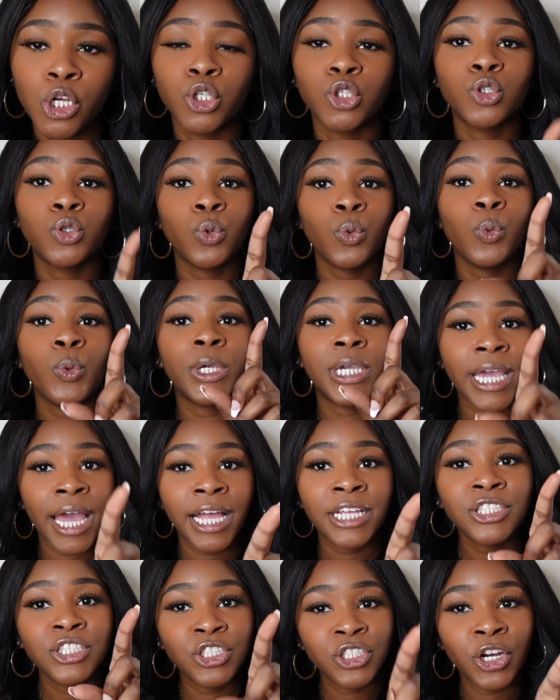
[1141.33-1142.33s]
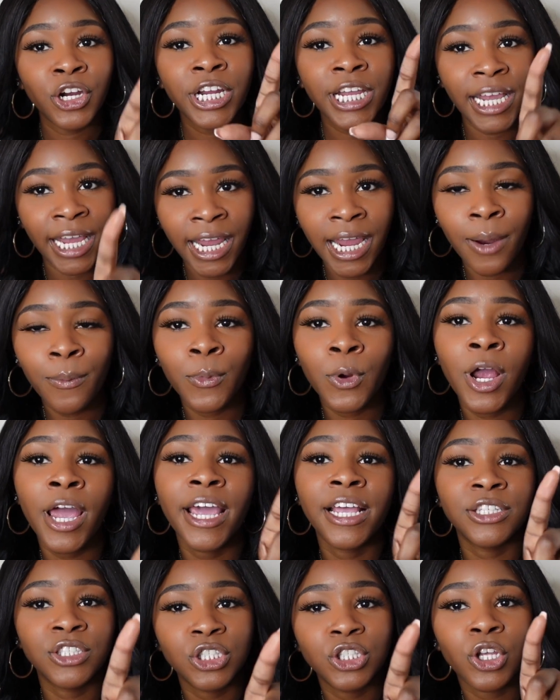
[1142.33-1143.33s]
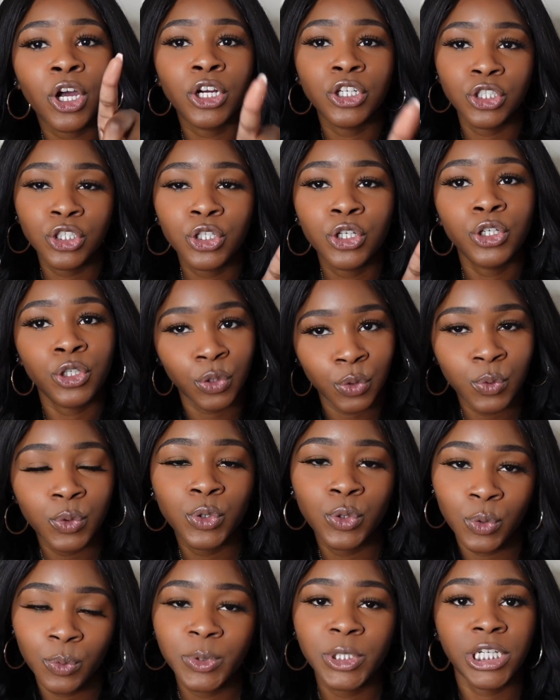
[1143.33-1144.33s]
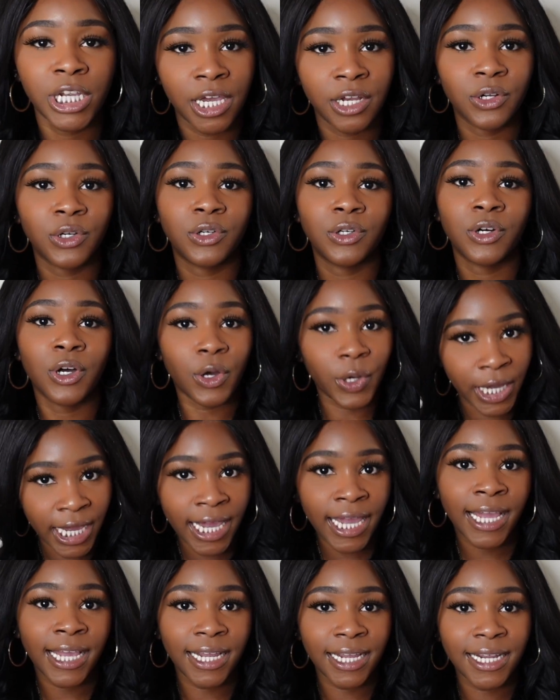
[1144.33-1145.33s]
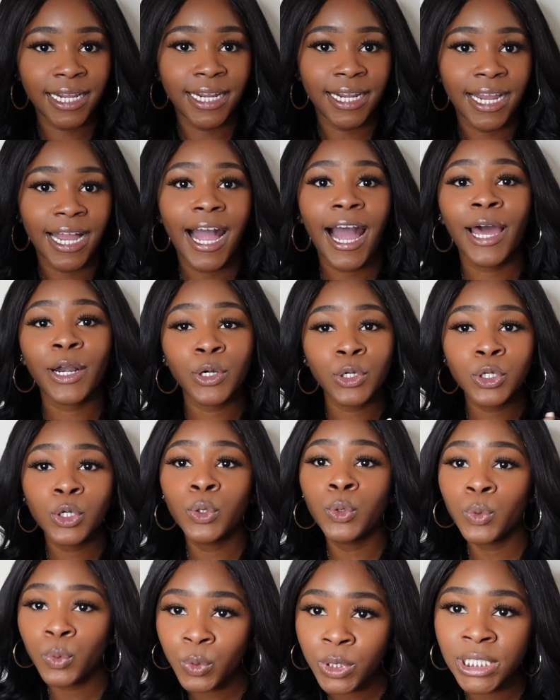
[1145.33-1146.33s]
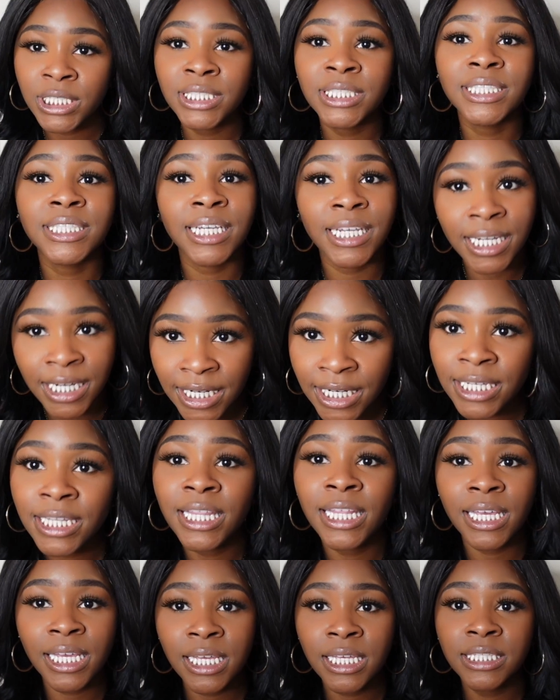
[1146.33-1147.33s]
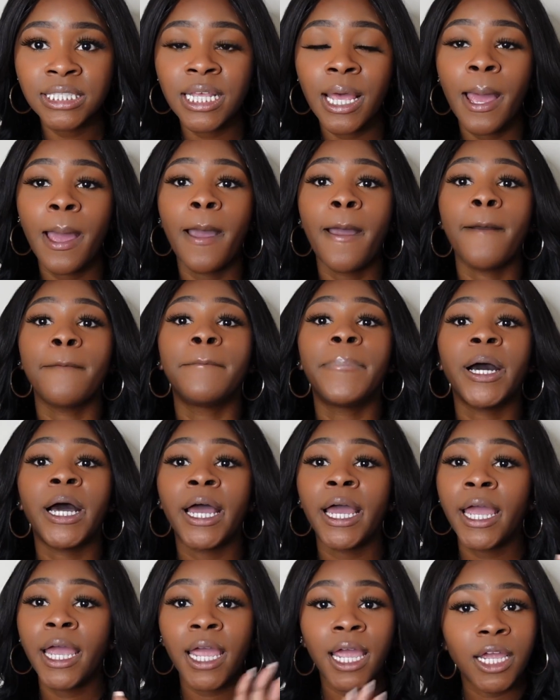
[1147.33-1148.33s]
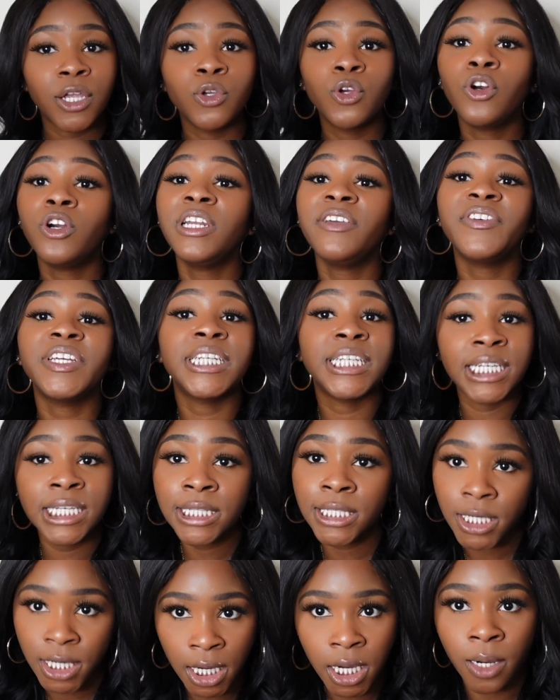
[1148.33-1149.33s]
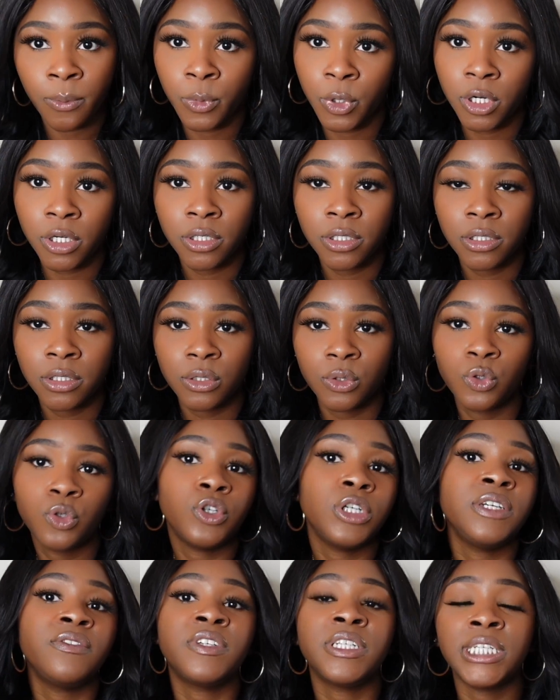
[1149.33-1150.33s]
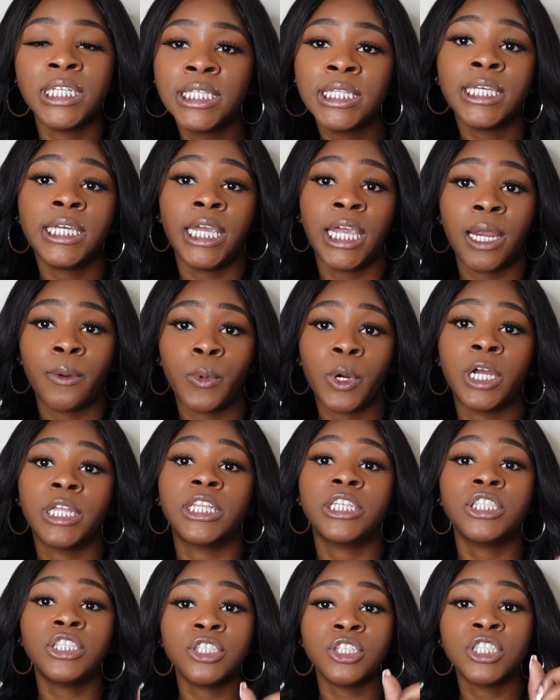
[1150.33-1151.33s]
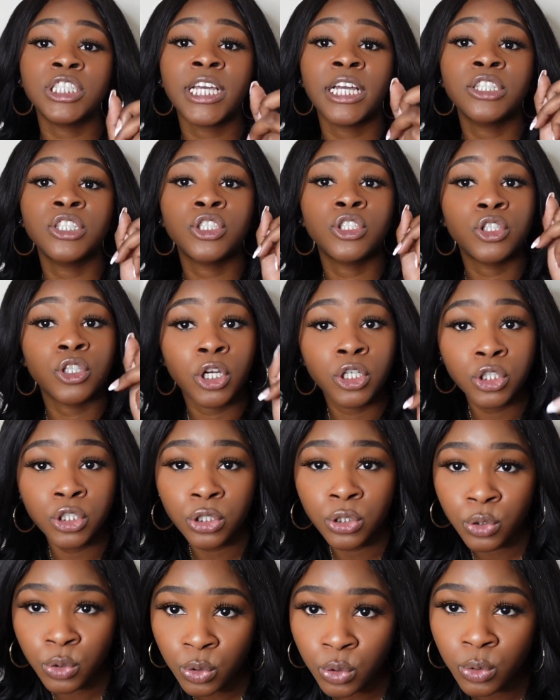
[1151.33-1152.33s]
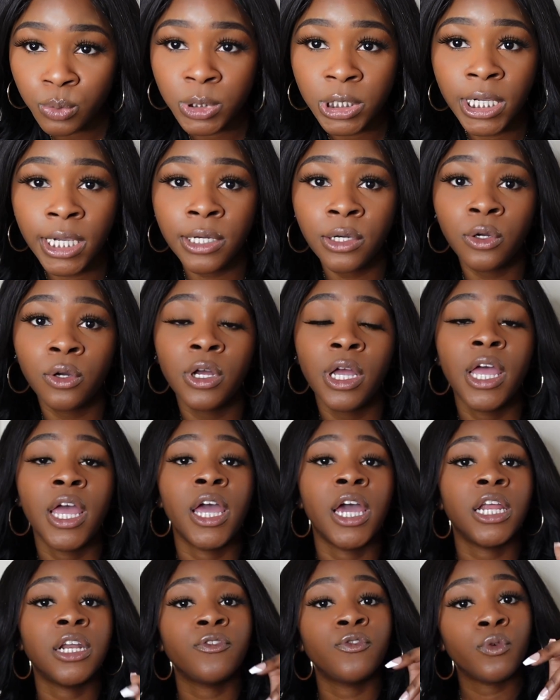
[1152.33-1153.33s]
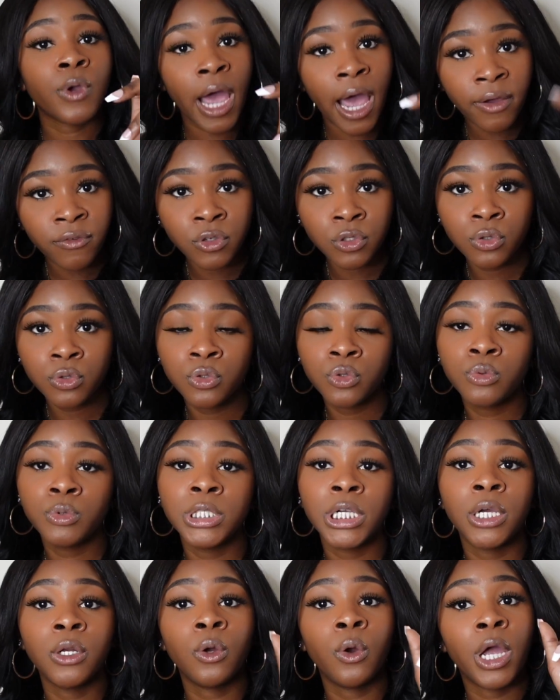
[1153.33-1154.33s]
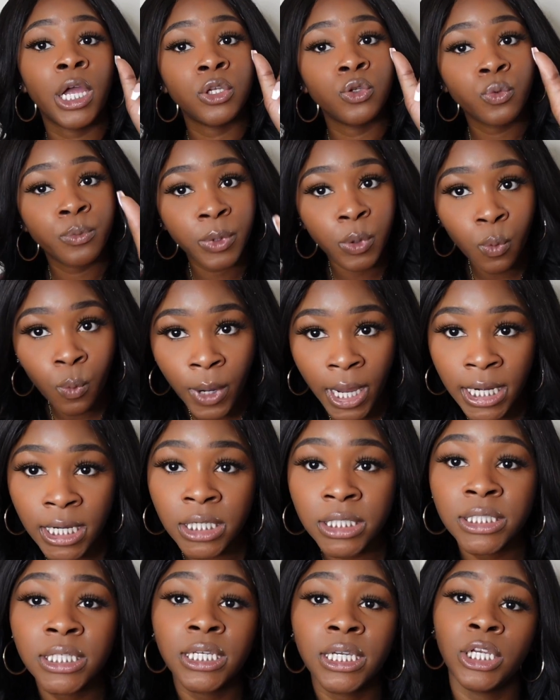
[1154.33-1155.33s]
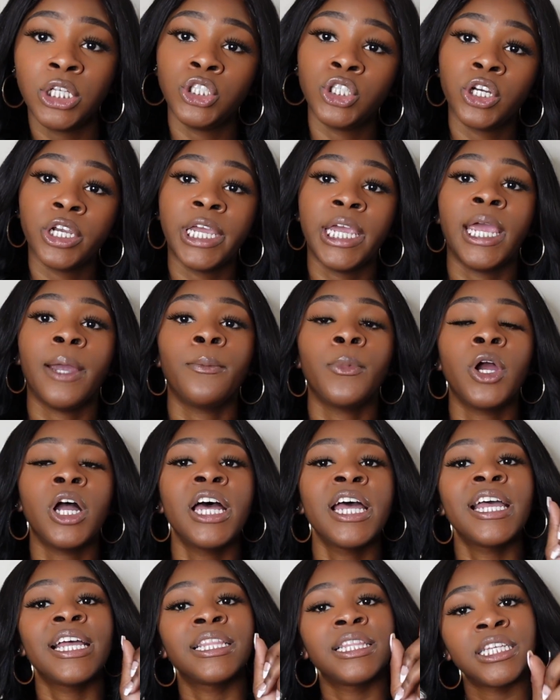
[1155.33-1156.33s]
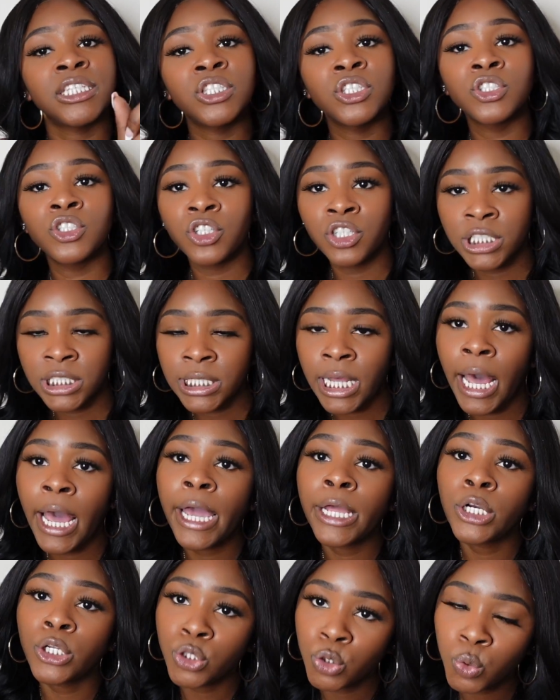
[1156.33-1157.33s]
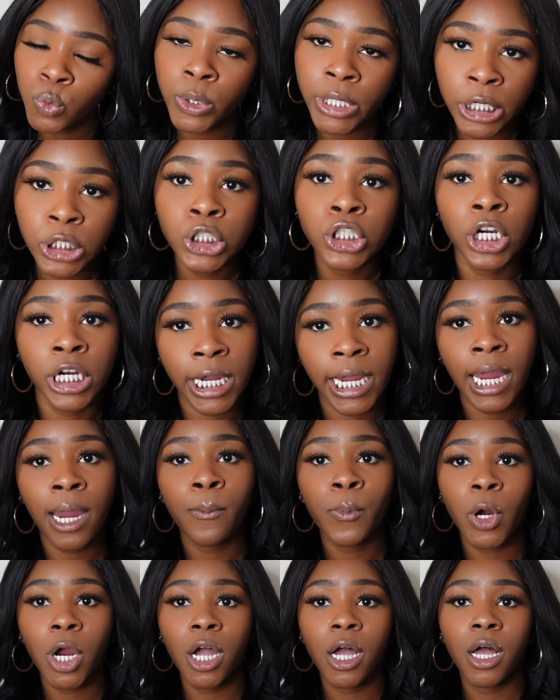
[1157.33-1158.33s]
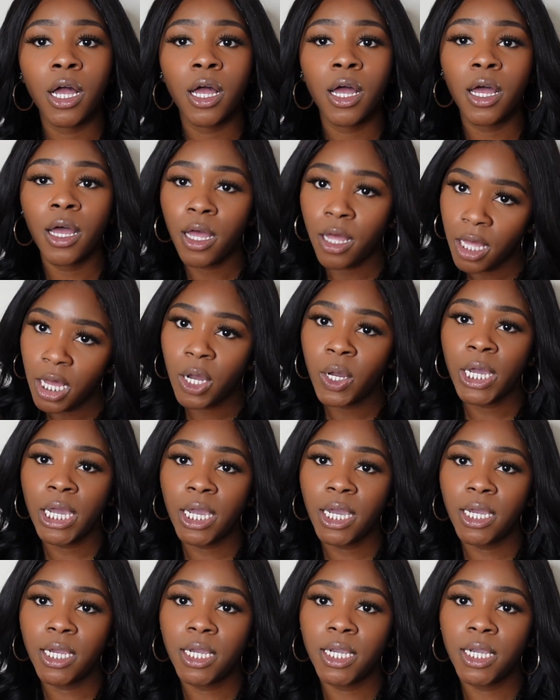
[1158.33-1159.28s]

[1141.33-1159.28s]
to get your camera and start your YouTube channel, okay? I don't know who needs to hear this, but you don't even need the camera. You don't even need the camera. This is your sign to start your YouTube channel. And if you have your YouTube channel and you've been waiting to get your camera, this is your sign to get your camera. Okay?